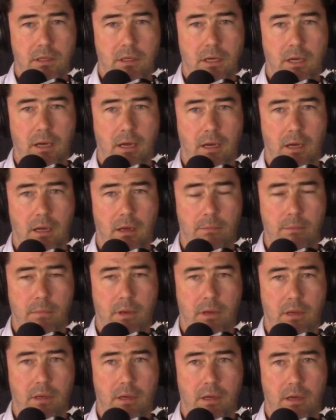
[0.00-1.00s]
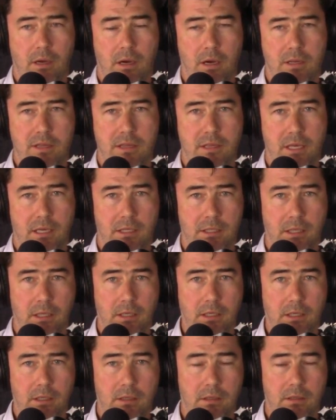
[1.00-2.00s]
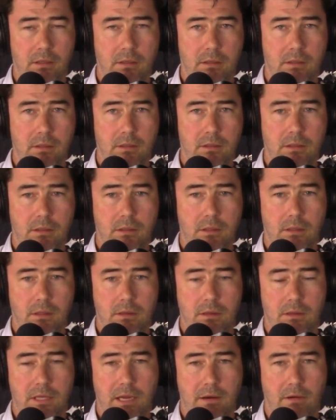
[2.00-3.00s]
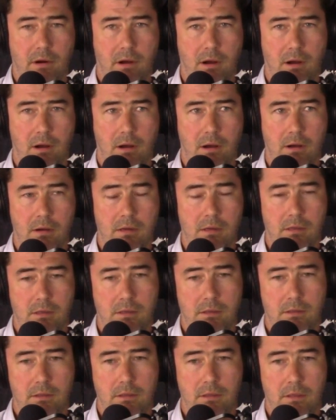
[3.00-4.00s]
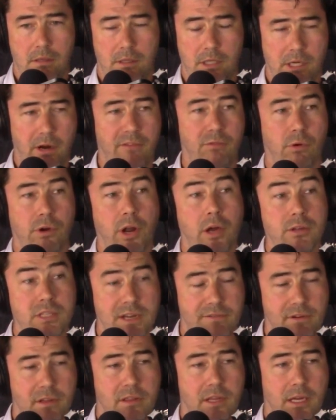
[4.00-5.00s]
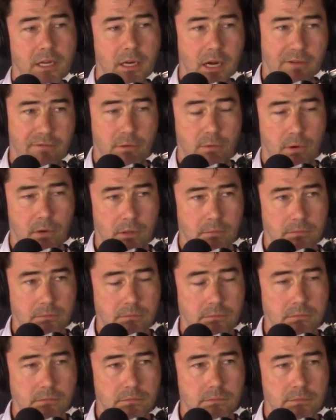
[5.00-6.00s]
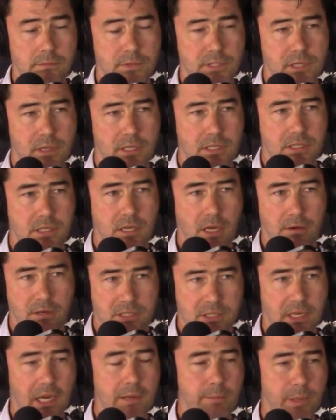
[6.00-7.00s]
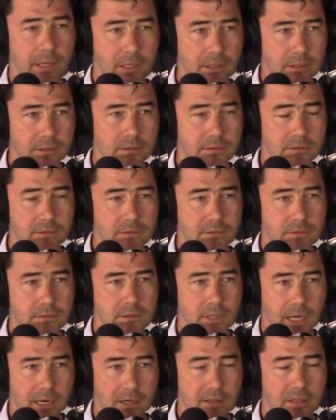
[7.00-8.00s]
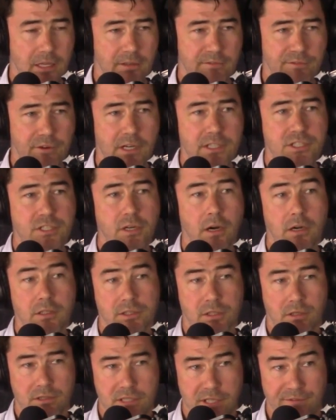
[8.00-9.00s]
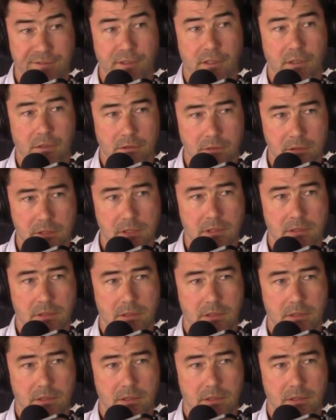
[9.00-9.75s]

um, I think there are, you know, everyone knows everything and everyone, so there's no escaping anything. Fresh starts are difficult